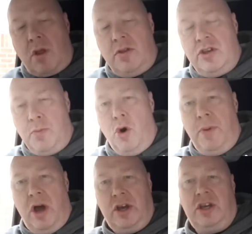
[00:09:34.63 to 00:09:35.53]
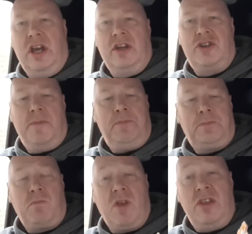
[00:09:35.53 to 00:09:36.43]
There's more Burger Kings.
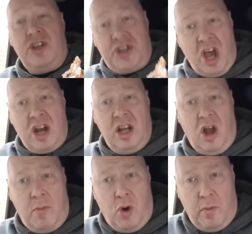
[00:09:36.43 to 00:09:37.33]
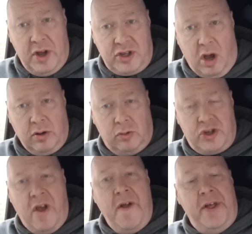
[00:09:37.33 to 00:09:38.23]
And there's certainly a lot more
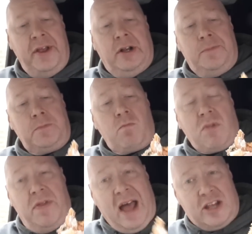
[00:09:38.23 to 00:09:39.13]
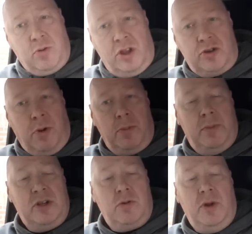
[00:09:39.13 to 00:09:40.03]
McDonald's. And that's what the problem
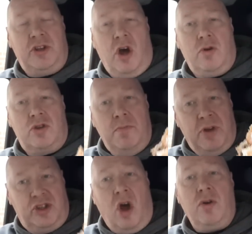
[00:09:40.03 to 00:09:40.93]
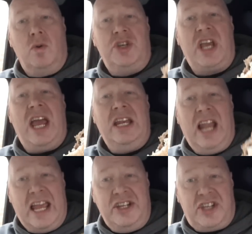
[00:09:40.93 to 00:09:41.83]
is with McDonald's. McDonald's are getting
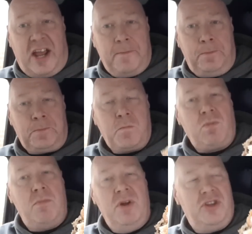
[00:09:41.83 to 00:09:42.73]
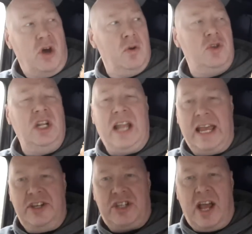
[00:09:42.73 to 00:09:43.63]
lazy. McDonald's are
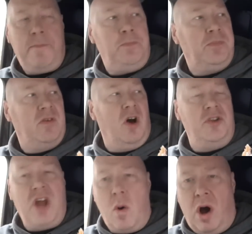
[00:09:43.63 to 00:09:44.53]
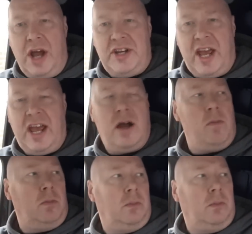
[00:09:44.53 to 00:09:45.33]
lazy. They've got no idea.